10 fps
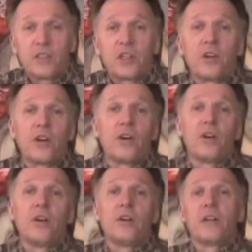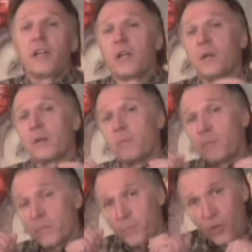turned and
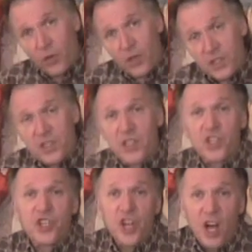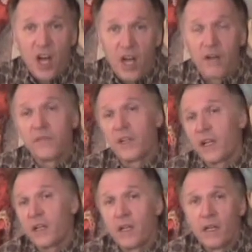pushed and shoved
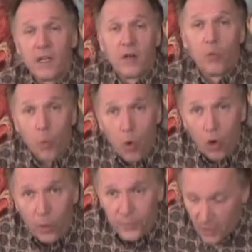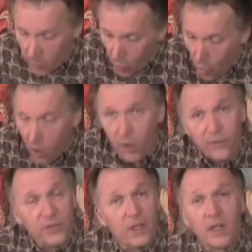and warped and
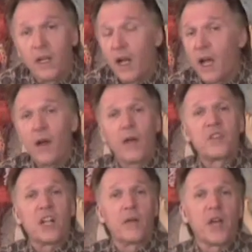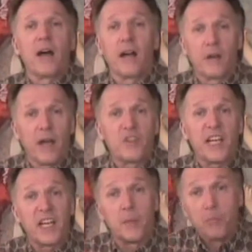morphed and I was I was
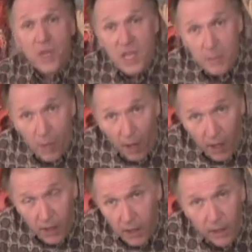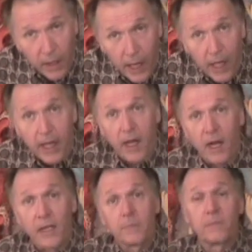like an amoeba in a uh,